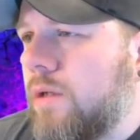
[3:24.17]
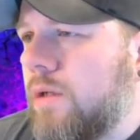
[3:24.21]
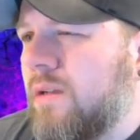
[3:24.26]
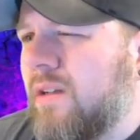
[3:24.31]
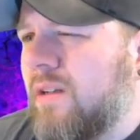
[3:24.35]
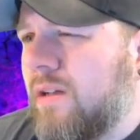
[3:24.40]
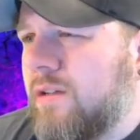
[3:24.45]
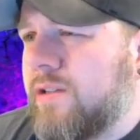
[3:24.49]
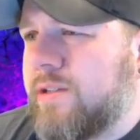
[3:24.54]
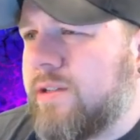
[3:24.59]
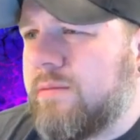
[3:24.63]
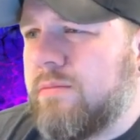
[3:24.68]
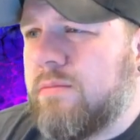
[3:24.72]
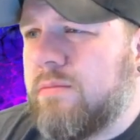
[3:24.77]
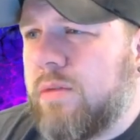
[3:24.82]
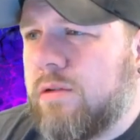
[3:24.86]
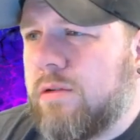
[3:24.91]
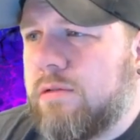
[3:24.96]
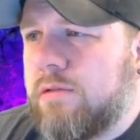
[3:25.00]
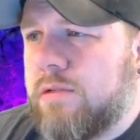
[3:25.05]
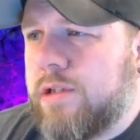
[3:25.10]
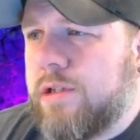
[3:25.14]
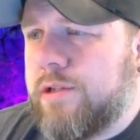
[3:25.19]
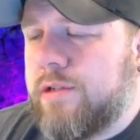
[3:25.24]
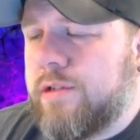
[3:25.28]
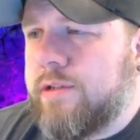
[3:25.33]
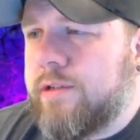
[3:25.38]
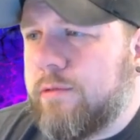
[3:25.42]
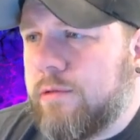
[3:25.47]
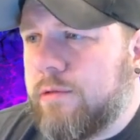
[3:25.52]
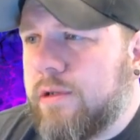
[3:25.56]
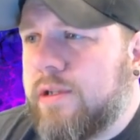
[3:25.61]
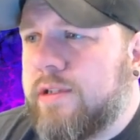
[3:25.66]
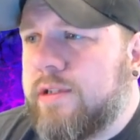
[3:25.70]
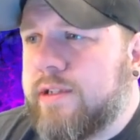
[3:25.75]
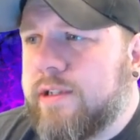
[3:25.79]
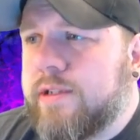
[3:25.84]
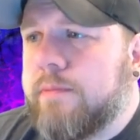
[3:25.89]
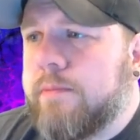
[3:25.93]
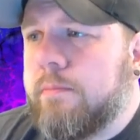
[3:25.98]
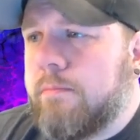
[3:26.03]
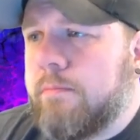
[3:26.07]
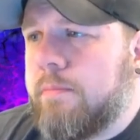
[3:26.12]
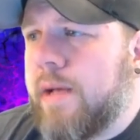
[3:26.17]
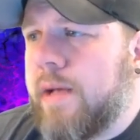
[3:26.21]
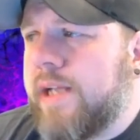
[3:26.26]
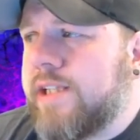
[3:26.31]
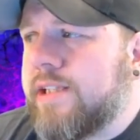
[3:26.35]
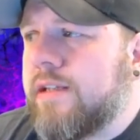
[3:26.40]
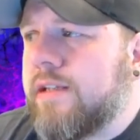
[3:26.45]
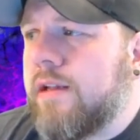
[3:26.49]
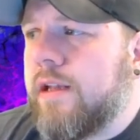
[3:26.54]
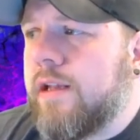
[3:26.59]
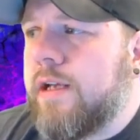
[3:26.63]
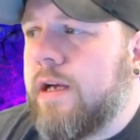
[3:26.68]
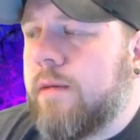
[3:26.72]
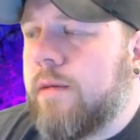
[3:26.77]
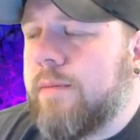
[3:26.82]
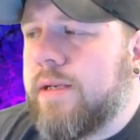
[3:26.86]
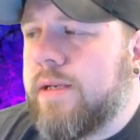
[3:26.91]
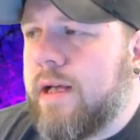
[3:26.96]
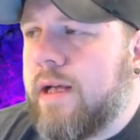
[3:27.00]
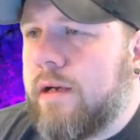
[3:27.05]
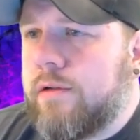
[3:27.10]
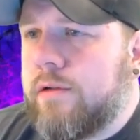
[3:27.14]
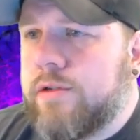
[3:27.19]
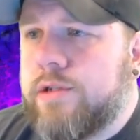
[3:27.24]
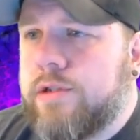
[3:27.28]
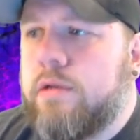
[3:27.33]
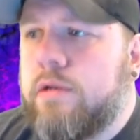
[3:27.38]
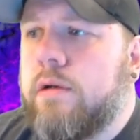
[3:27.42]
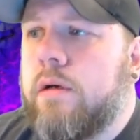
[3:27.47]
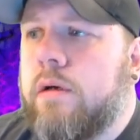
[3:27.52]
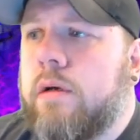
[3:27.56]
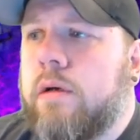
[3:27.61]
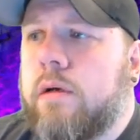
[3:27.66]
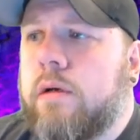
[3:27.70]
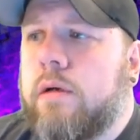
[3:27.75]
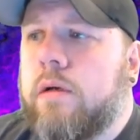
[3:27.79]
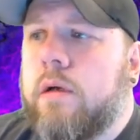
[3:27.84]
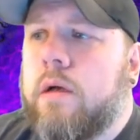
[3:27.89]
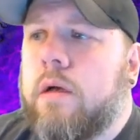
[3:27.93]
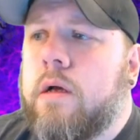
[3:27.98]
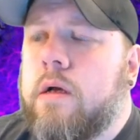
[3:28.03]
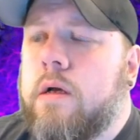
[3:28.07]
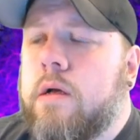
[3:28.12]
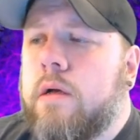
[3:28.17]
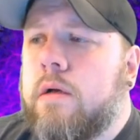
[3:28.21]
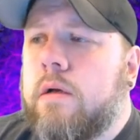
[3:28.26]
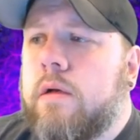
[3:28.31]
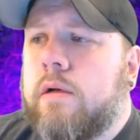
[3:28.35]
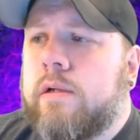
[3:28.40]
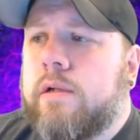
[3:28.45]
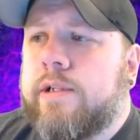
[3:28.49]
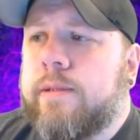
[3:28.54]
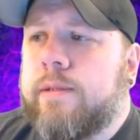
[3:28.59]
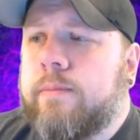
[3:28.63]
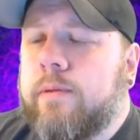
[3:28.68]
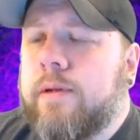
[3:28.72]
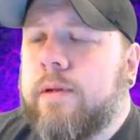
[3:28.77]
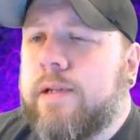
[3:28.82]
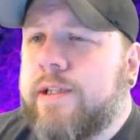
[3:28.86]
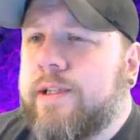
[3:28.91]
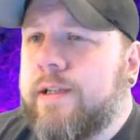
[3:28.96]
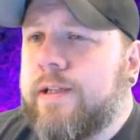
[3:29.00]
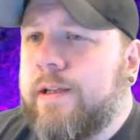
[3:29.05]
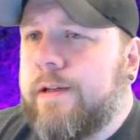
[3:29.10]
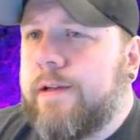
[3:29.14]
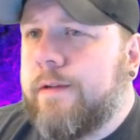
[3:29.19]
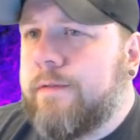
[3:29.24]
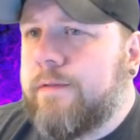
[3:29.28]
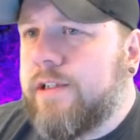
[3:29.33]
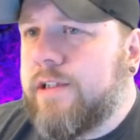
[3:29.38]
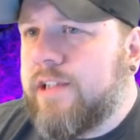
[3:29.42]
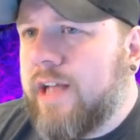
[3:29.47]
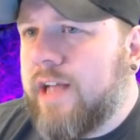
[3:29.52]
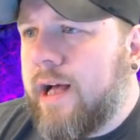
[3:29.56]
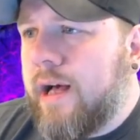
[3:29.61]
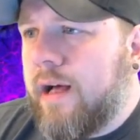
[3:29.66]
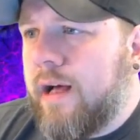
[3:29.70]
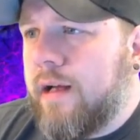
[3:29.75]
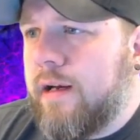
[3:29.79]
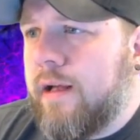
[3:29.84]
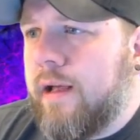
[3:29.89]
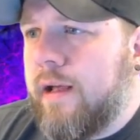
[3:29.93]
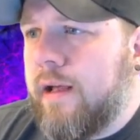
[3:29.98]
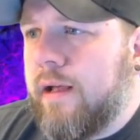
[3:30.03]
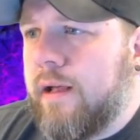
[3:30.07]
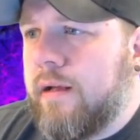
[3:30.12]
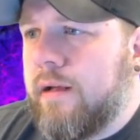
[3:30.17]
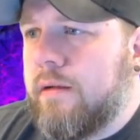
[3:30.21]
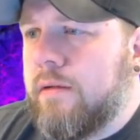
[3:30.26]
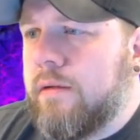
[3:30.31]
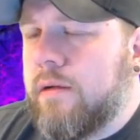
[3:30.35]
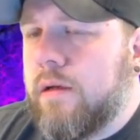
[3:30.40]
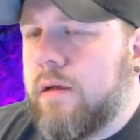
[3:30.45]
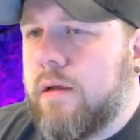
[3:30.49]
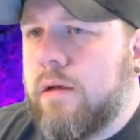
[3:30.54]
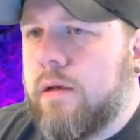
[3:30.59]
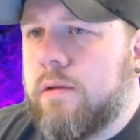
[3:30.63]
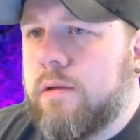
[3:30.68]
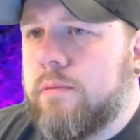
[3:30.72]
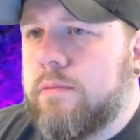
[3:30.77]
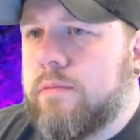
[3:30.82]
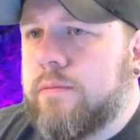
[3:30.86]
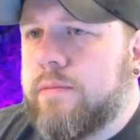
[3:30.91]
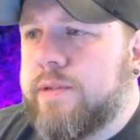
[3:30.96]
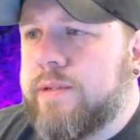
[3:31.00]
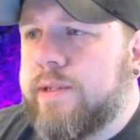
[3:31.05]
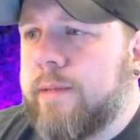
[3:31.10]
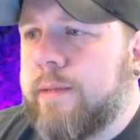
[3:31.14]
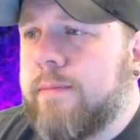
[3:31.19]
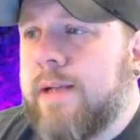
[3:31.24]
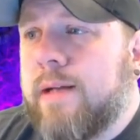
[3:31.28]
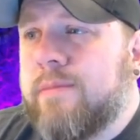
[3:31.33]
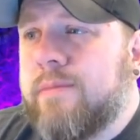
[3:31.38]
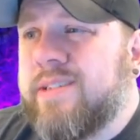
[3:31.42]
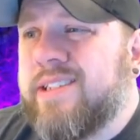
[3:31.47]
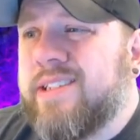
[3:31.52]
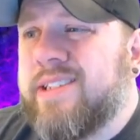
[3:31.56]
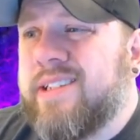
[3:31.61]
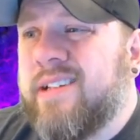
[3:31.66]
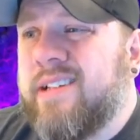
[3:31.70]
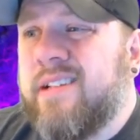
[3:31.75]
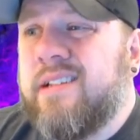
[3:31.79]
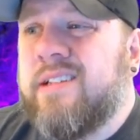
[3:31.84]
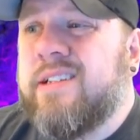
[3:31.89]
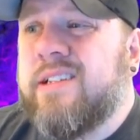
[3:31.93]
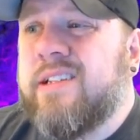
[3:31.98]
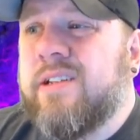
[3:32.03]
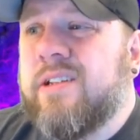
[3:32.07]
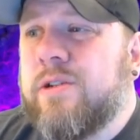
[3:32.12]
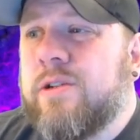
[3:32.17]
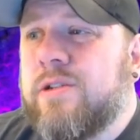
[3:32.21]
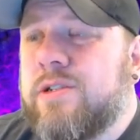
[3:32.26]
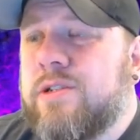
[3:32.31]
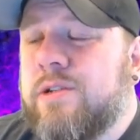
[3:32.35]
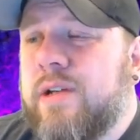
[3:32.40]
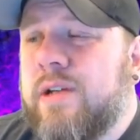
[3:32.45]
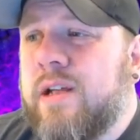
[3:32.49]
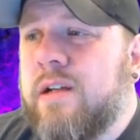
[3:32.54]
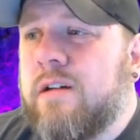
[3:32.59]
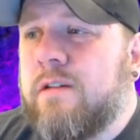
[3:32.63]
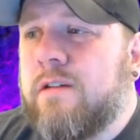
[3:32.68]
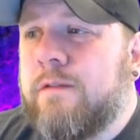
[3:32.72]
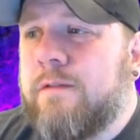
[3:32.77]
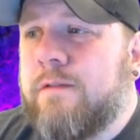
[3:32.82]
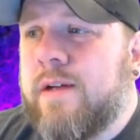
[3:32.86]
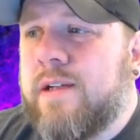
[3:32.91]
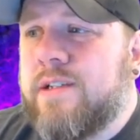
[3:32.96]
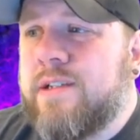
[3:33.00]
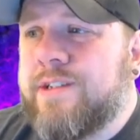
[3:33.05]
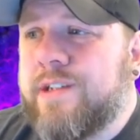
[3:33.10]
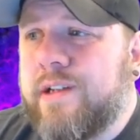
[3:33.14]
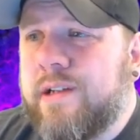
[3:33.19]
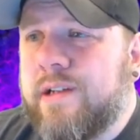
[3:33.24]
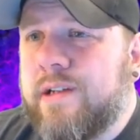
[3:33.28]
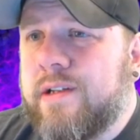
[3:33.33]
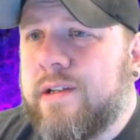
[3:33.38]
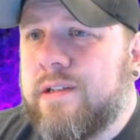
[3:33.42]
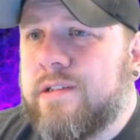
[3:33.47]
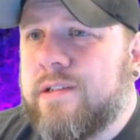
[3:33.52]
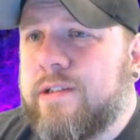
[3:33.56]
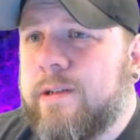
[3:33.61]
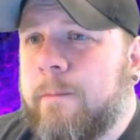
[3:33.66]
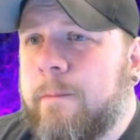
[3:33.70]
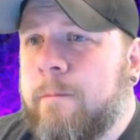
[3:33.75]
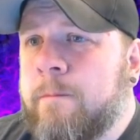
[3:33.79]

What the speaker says: There's multitudes of reasons, basically coming down to simplicity of design, and sometimes it's easier to interface things